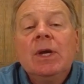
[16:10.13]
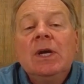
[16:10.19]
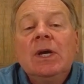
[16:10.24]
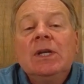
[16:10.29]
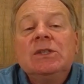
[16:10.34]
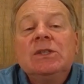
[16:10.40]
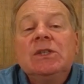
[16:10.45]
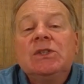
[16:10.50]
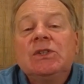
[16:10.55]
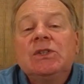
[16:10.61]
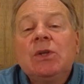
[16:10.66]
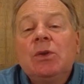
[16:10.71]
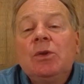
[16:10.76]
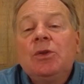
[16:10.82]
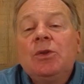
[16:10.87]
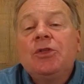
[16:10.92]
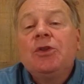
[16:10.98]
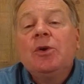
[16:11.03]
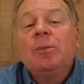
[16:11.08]
The solar
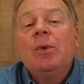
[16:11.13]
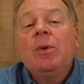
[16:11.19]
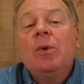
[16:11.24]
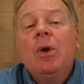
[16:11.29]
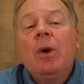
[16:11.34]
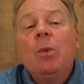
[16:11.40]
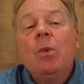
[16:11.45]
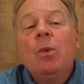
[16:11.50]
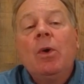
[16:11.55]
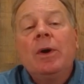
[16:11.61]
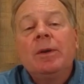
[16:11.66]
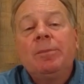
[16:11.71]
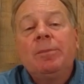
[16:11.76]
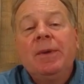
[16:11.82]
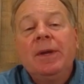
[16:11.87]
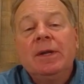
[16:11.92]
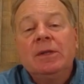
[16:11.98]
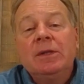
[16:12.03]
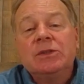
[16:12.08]
thermal hot water
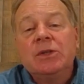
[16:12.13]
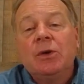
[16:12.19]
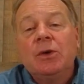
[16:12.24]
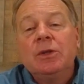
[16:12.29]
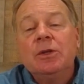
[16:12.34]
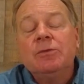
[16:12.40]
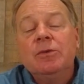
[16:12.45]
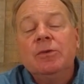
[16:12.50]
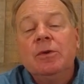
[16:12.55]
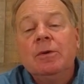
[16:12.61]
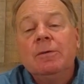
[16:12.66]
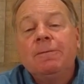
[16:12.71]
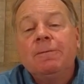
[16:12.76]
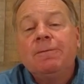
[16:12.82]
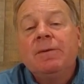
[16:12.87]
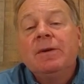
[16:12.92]
panels on the roof,